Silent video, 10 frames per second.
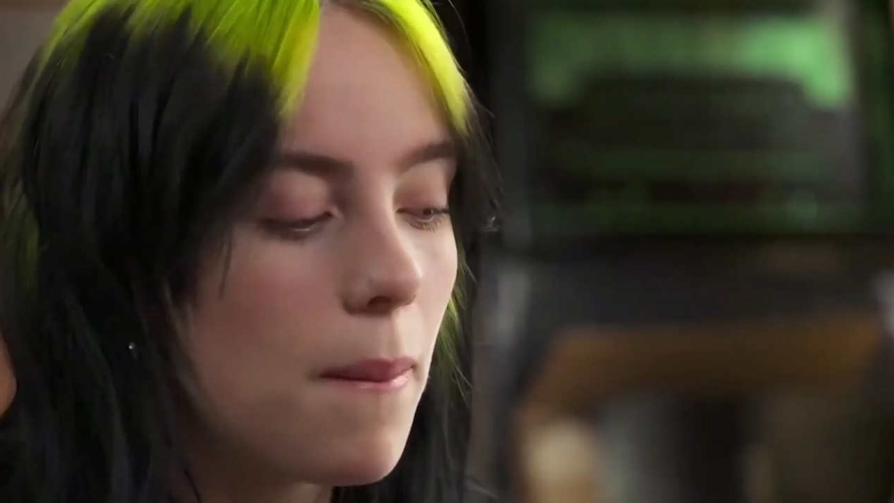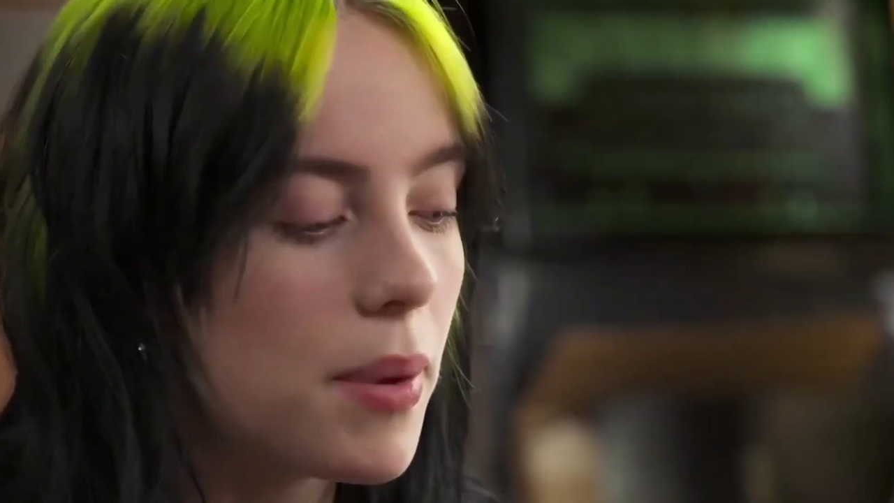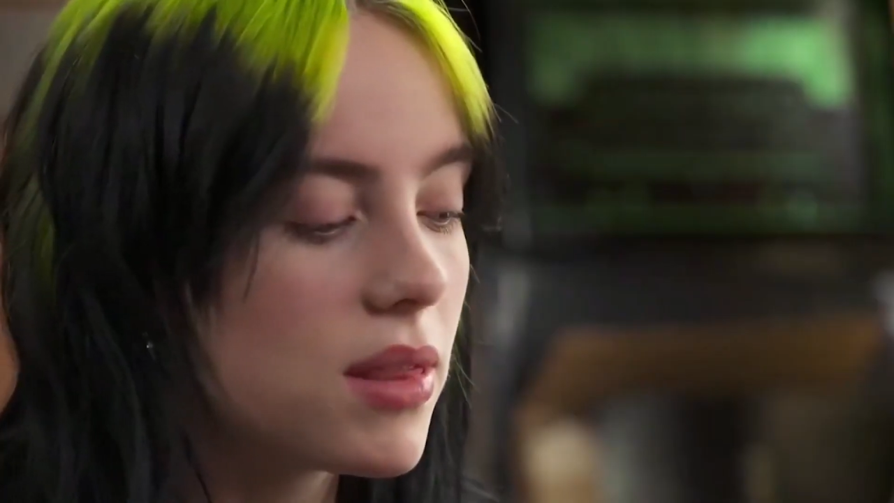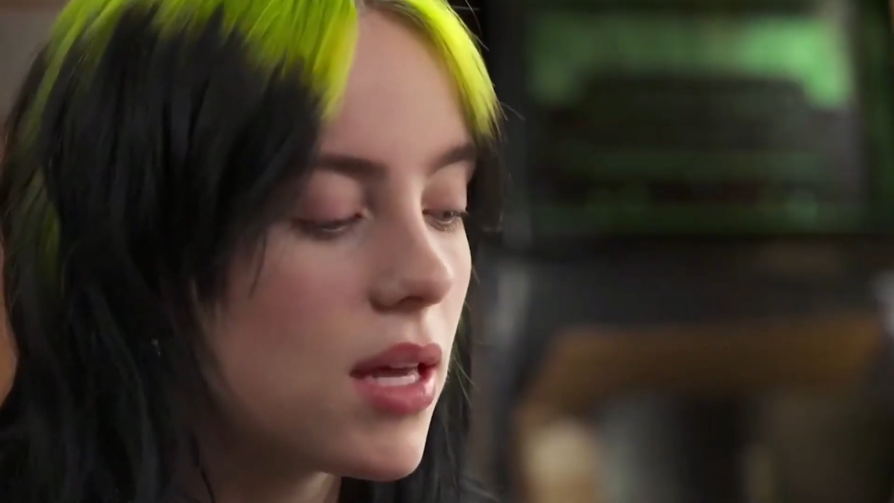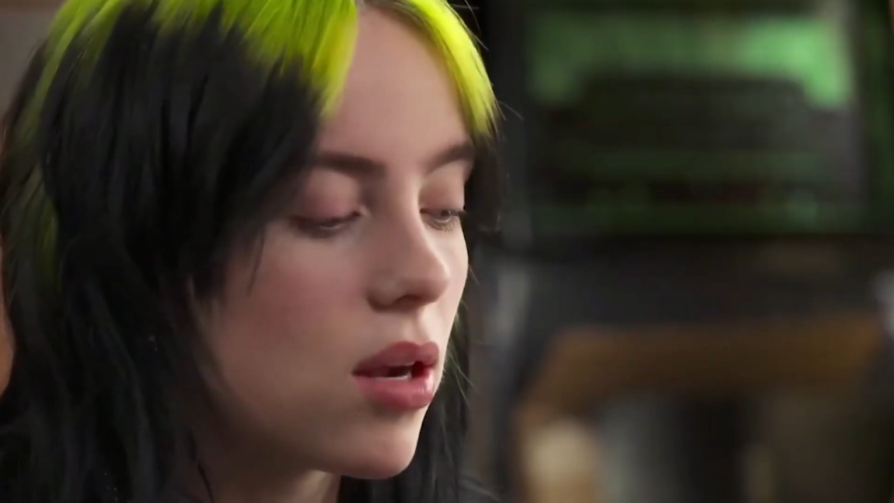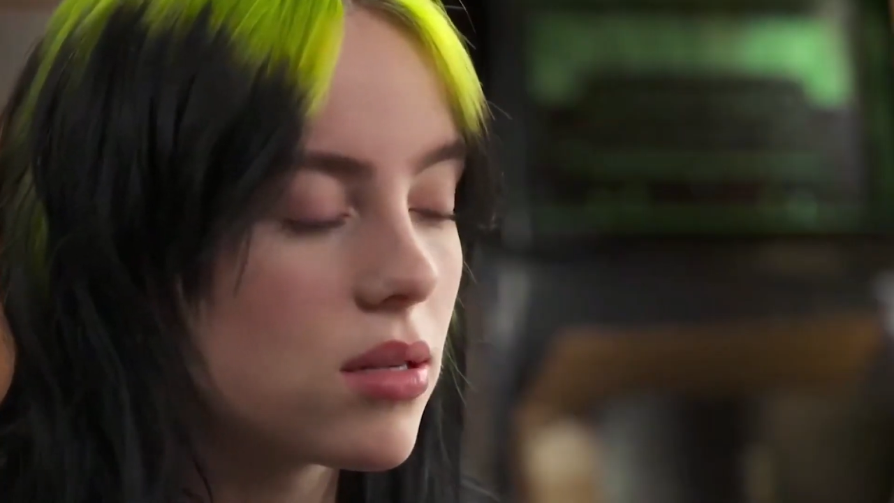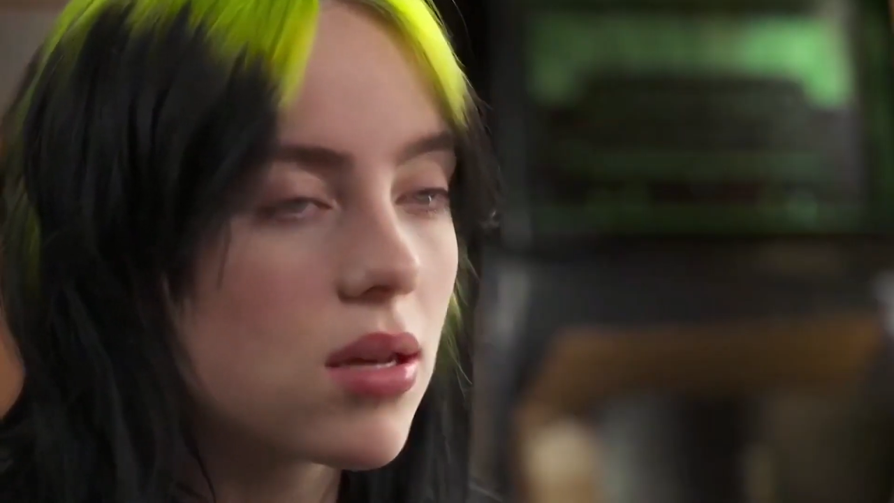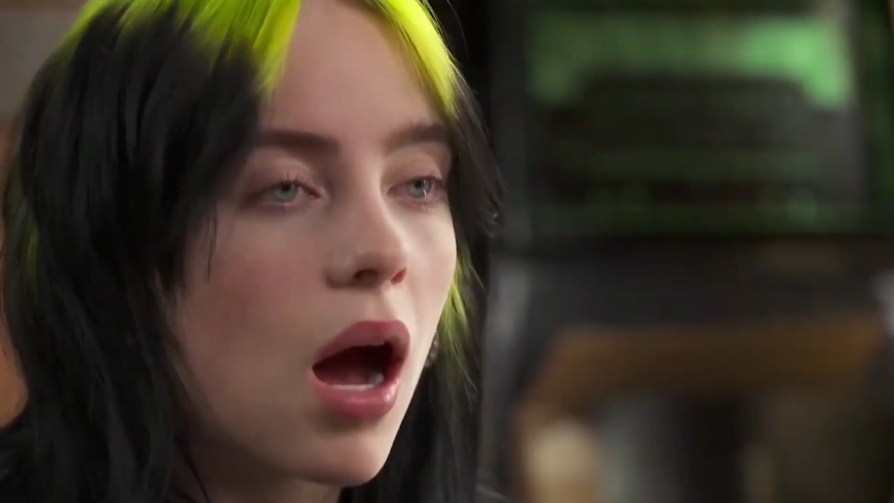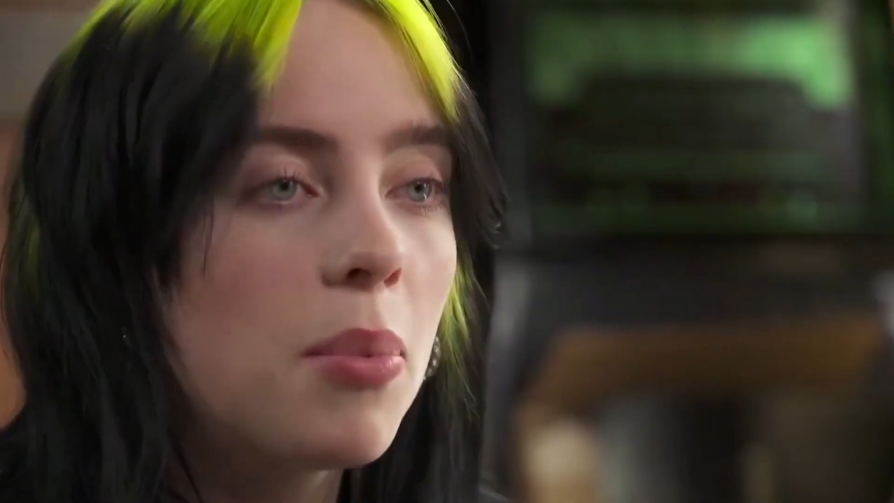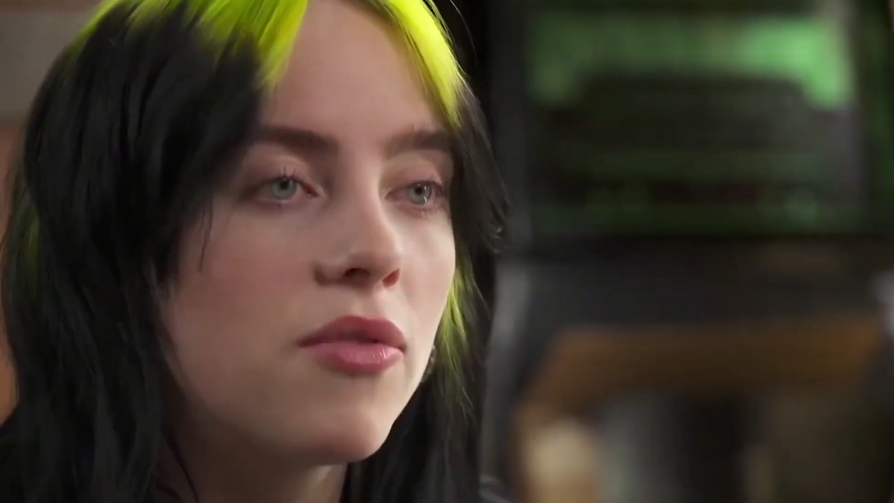her second full
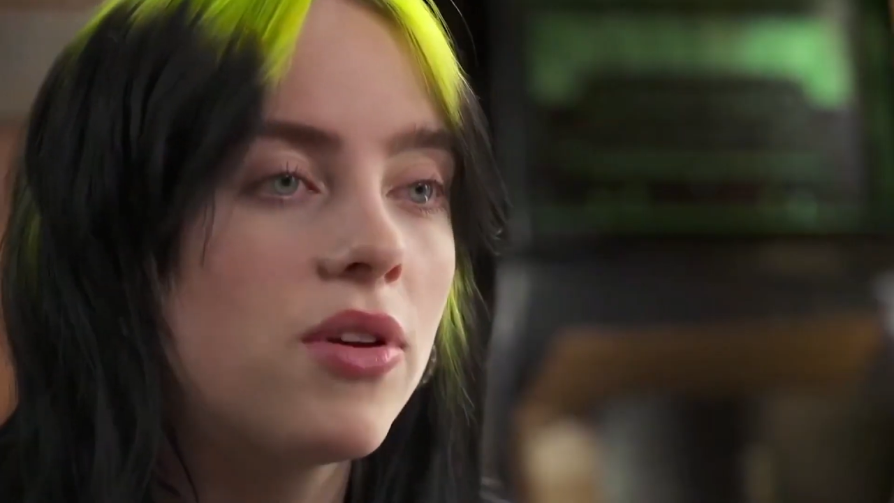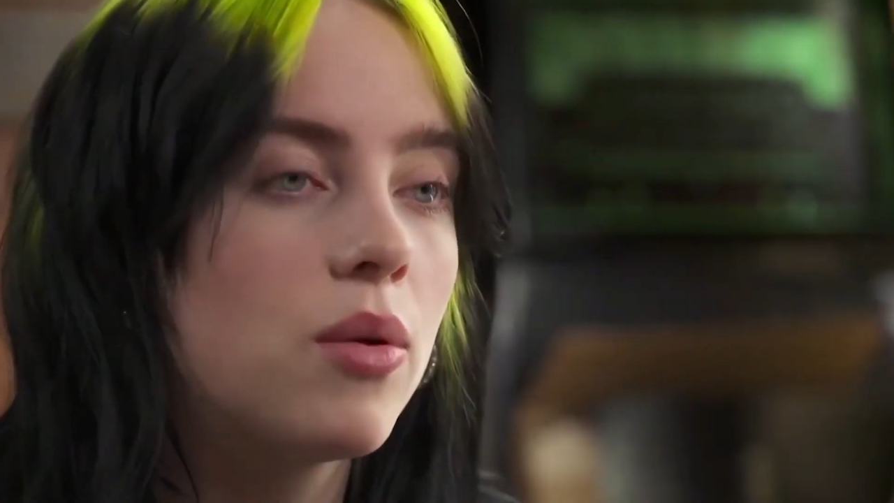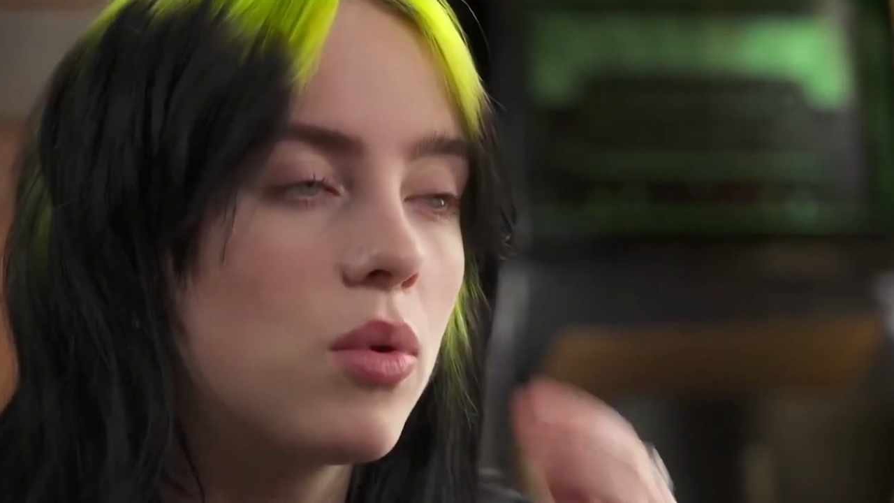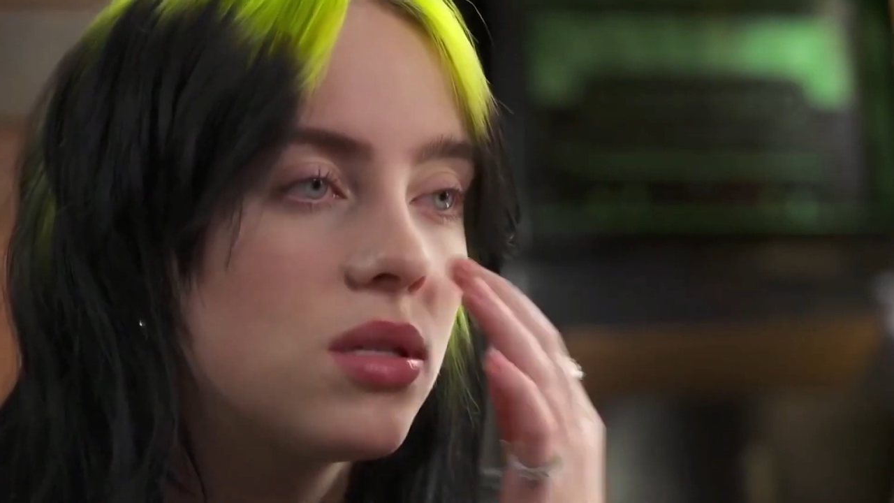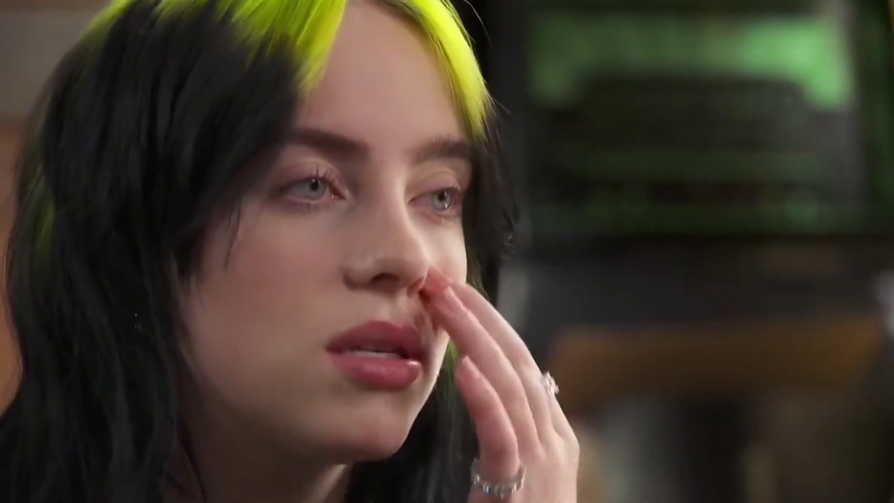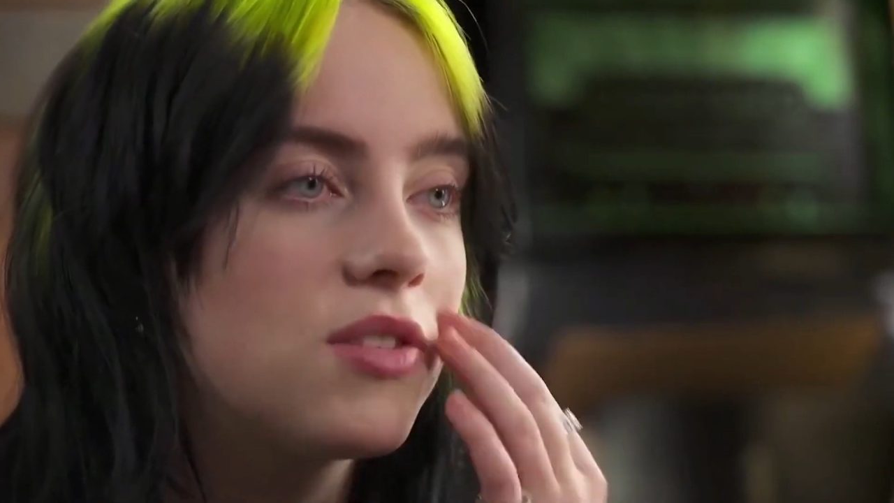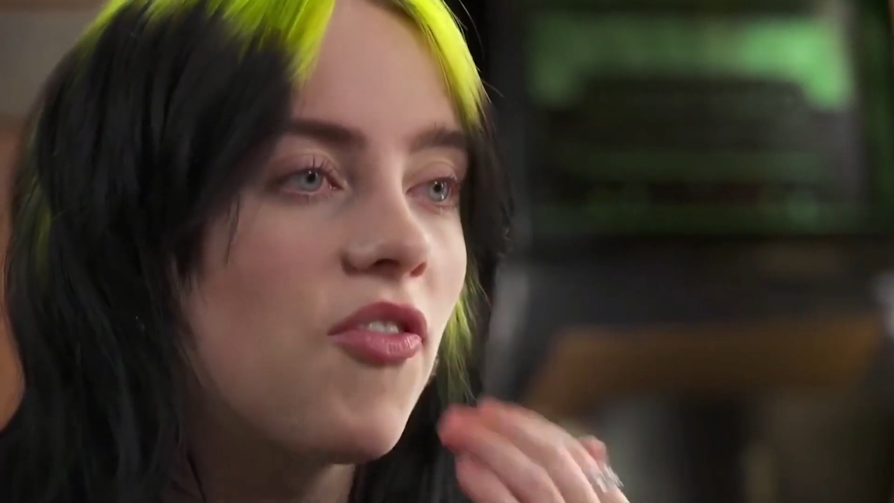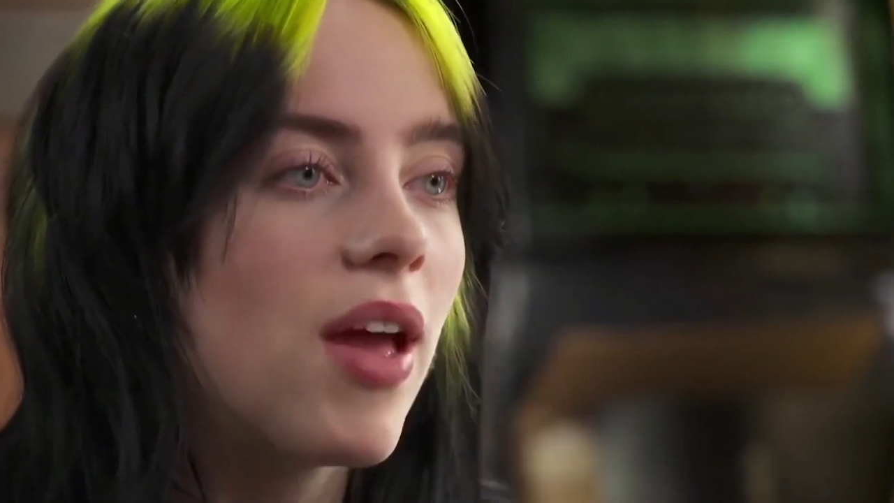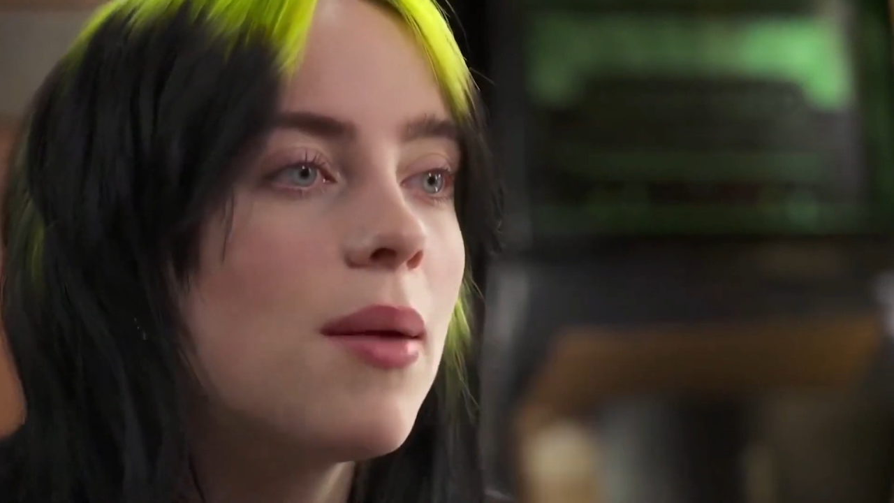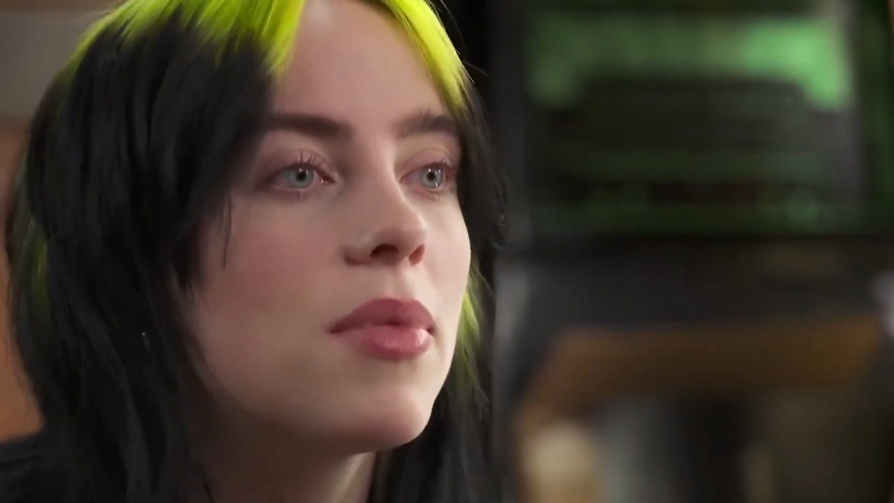length record.
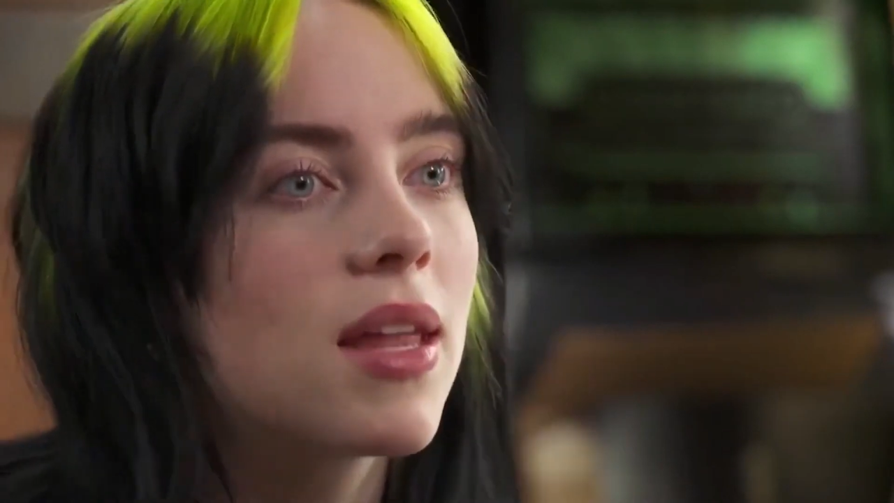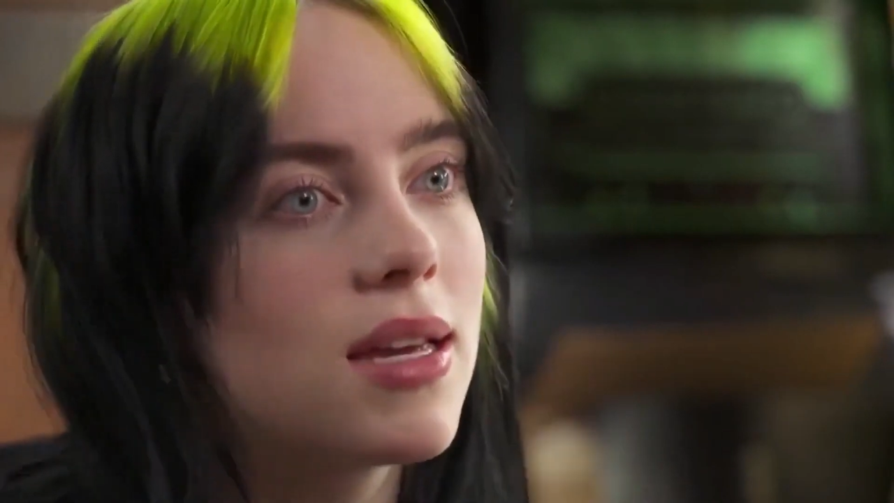But